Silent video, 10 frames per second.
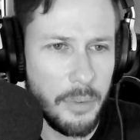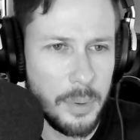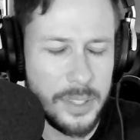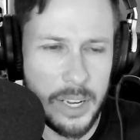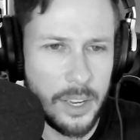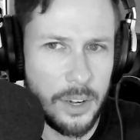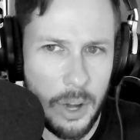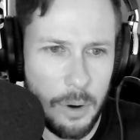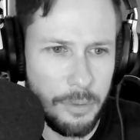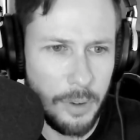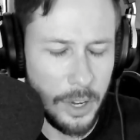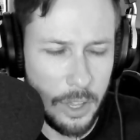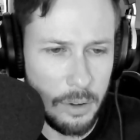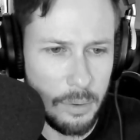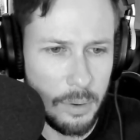everyone's like, "No, fuck
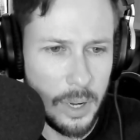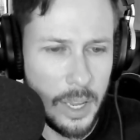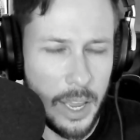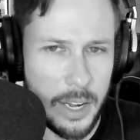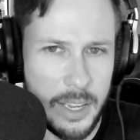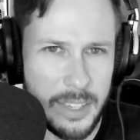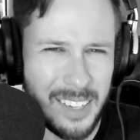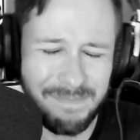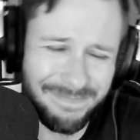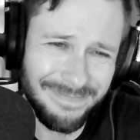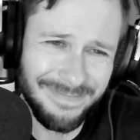you," and he's like. Mm